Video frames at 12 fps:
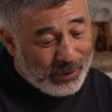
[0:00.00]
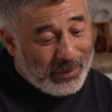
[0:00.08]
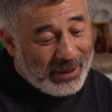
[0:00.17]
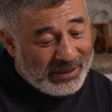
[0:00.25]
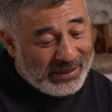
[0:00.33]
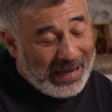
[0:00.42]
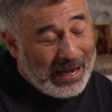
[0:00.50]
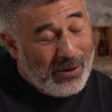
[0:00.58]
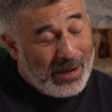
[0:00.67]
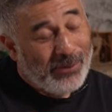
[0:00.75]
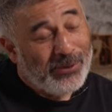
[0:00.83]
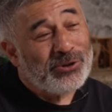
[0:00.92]
the monkey how
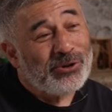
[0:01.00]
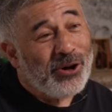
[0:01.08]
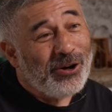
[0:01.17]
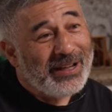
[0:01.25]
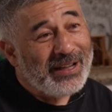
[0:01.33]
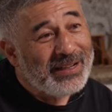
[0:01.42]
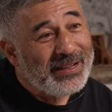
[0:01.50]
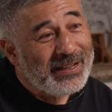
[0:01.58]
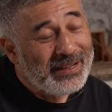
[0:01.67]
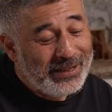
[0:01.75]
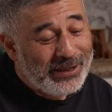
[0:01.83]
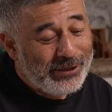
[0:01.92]
I would draw it,
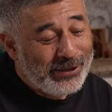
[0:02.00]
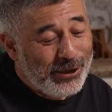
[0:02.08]
you